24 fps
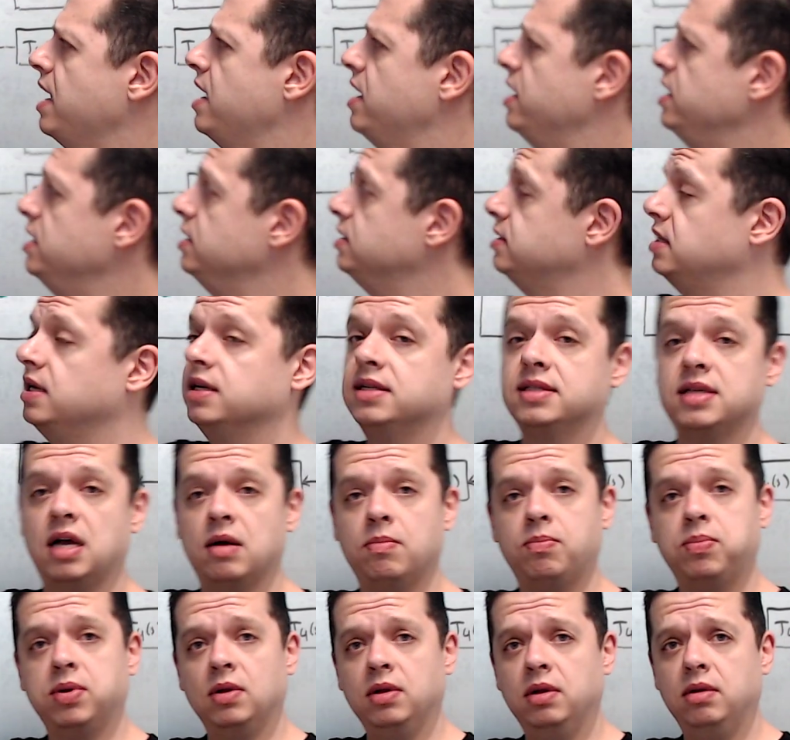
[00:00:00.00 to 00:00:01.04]
An easy
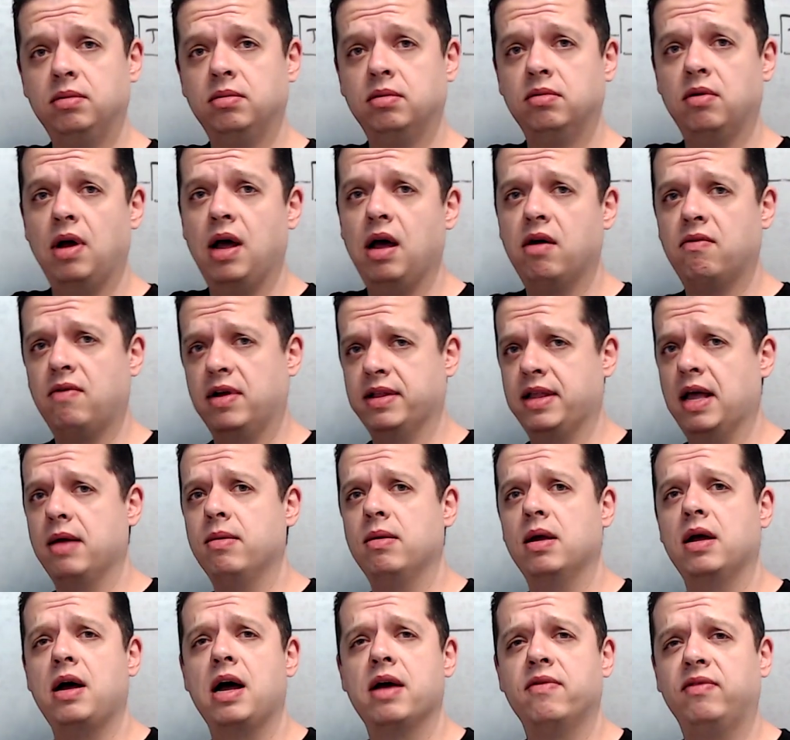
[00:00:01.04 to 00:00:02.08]
example, what
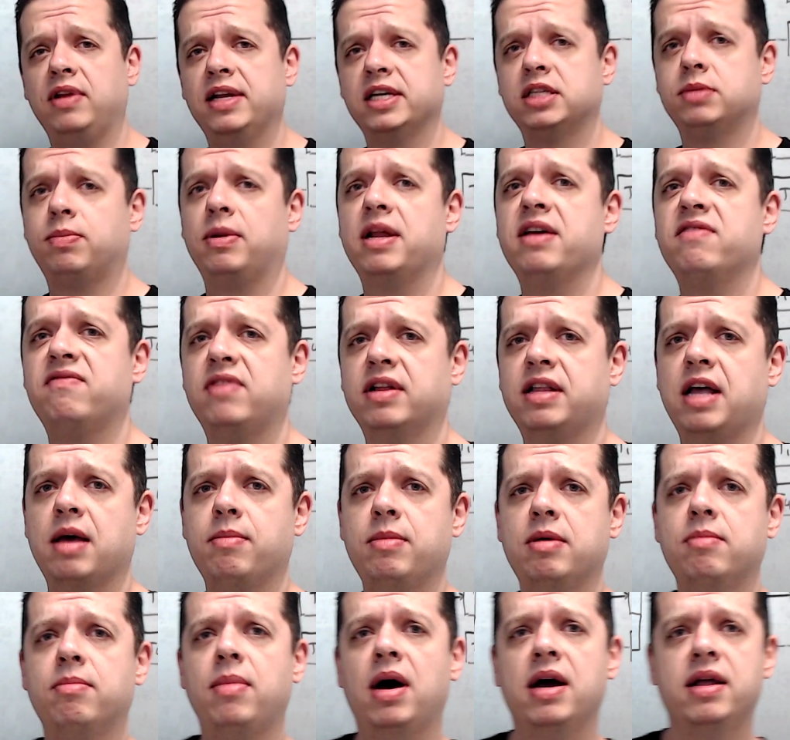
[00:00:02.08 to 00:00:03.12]
I will explain what I
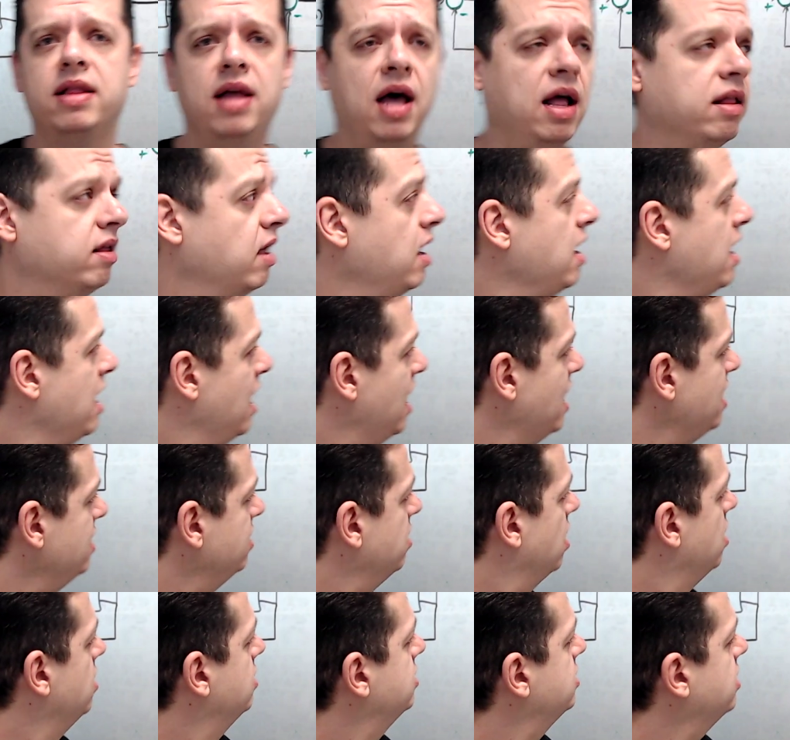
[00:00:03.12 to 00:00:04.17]
mean by that, and
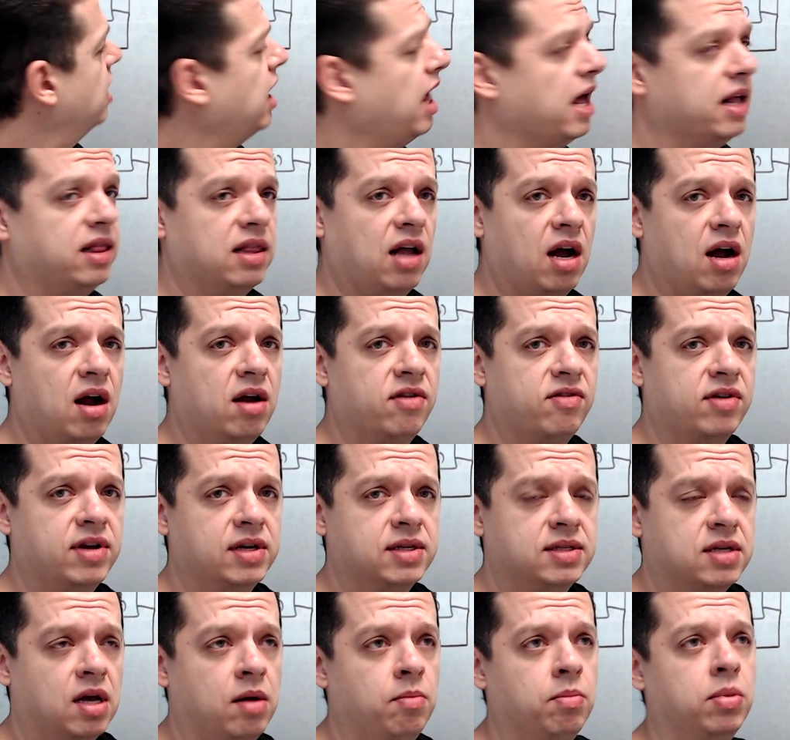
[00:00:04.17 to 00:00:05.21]
slightly harder
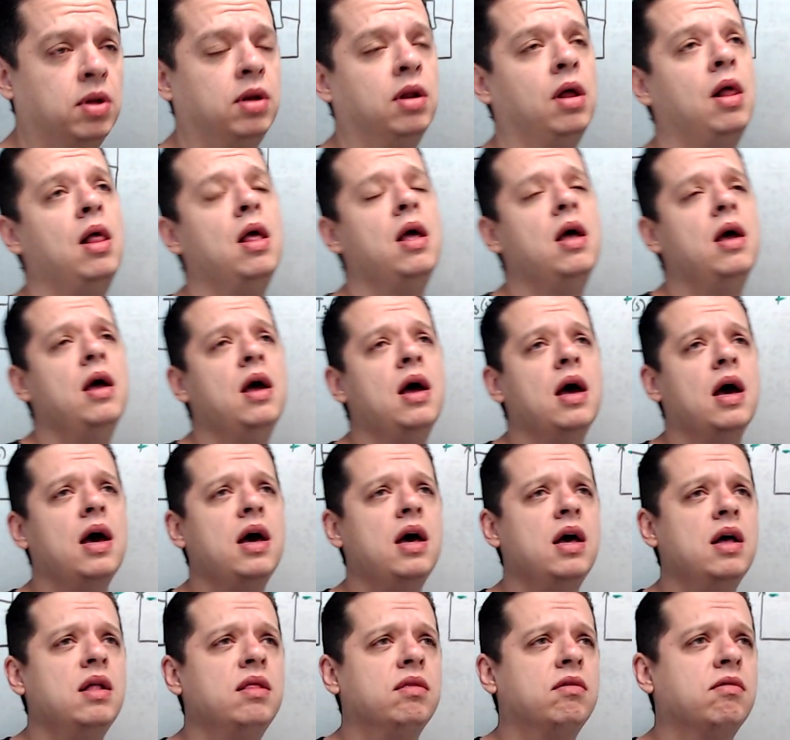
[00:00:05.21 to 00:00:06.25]
example.
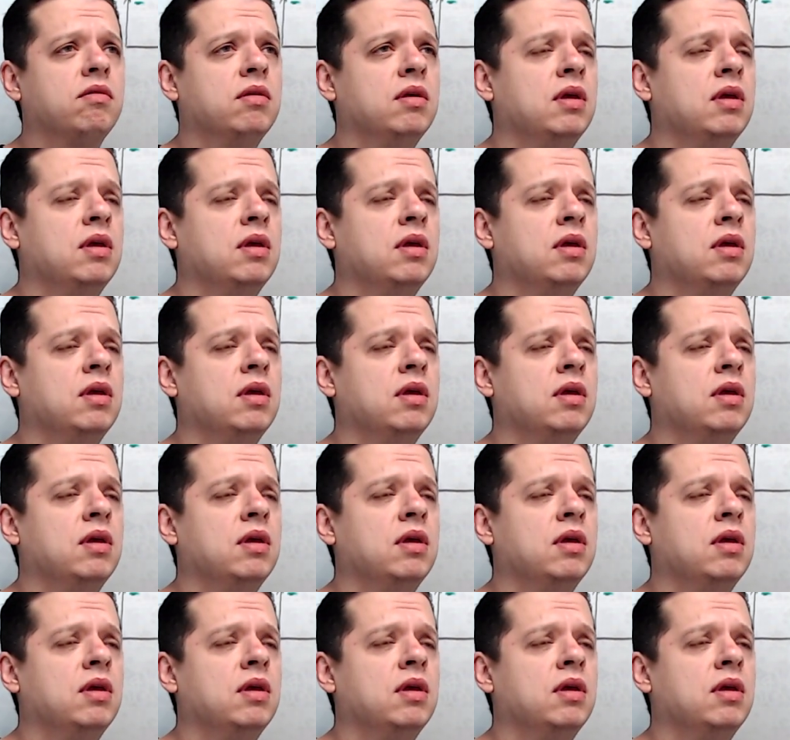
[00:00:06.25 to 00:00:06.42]
And,